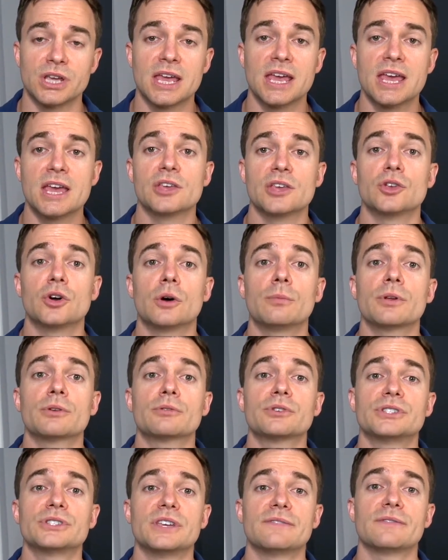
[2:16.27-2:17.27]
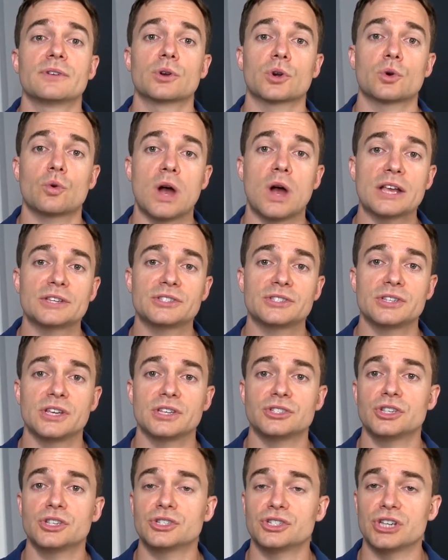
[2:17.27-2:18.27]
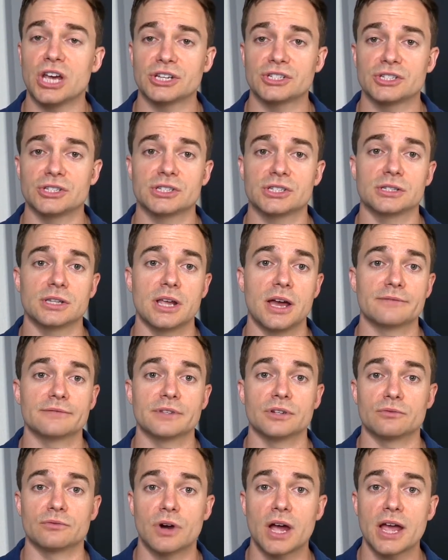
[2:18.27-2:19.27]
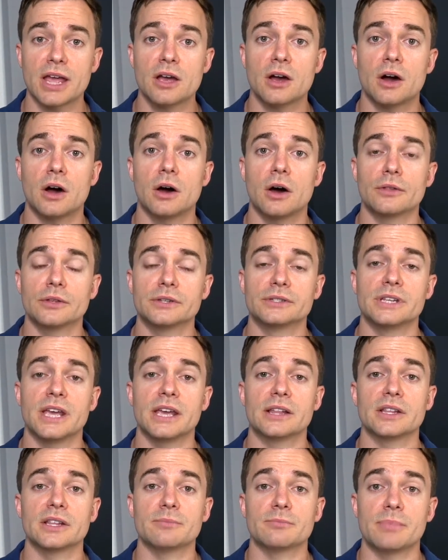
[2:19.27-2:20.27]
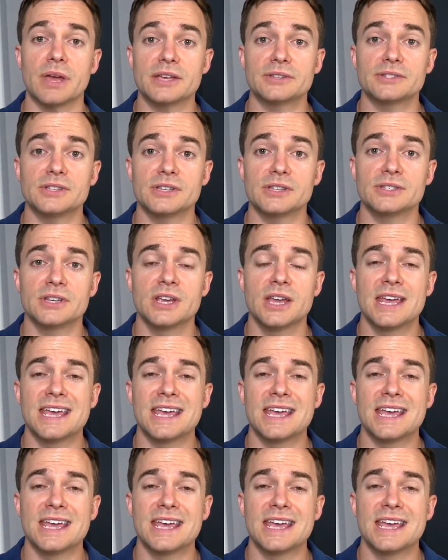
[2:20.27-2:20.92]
you'll be receiving requests and suggestions left and right on a daily basis